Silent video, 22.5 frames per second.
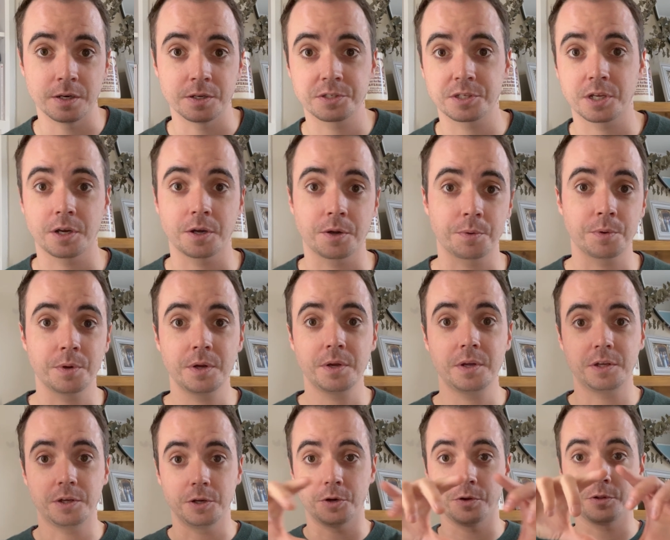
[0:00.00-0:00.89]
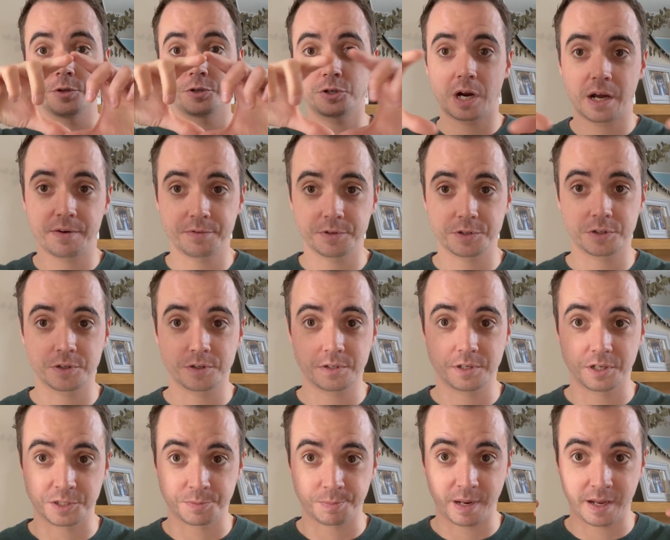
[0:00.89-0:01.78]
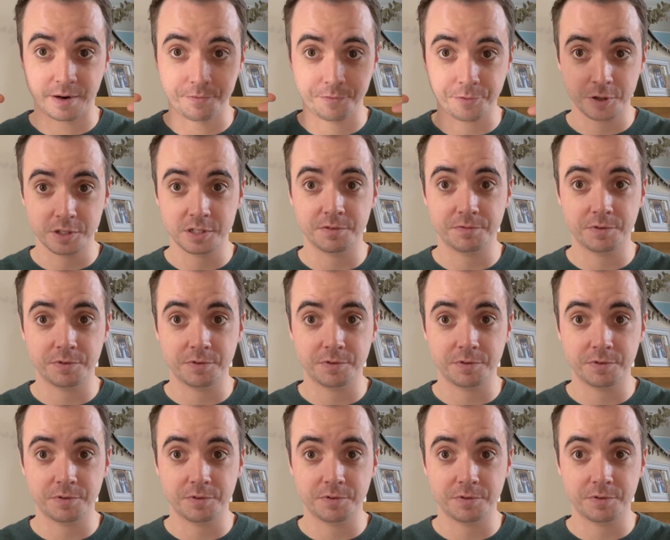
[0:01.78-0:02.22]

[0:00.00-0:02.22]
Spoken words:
So you've got the driver's display in front of